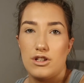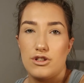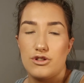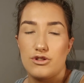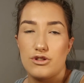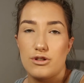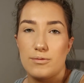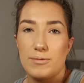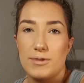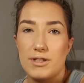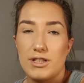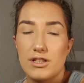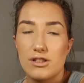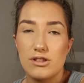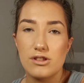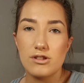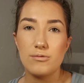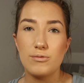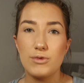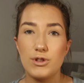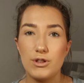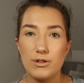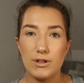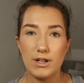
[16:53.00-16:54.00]
Do you want me to
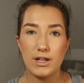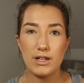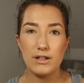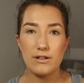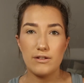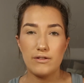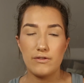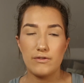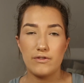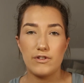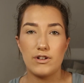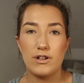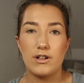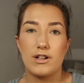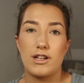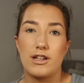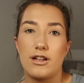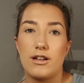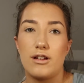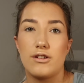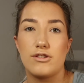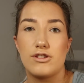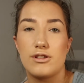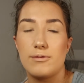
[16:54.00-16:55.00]
zoom you in for,
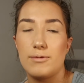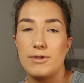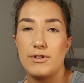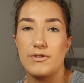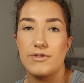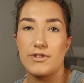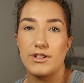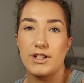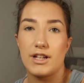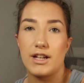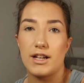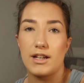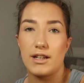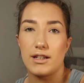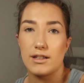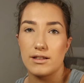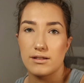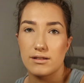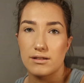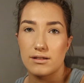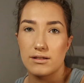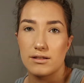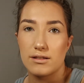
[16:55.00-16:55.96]
okay, I'll zoom in for the eyes.